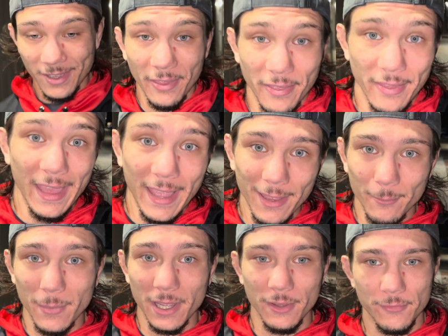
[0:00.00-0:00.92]
That,
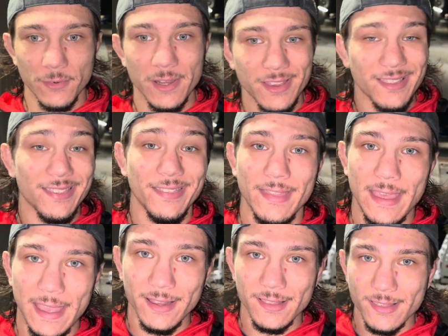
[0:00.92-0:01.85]
my friends,
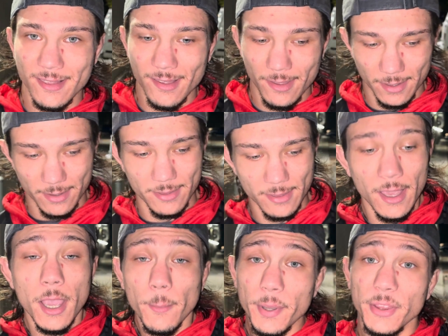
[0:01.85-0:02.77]
that sucks.
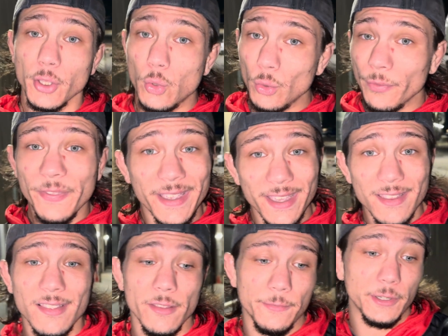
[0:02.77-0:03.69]
But the cool thing
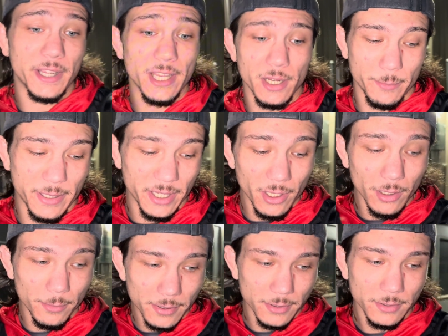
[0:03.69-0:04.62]
is, if you're getting beat up,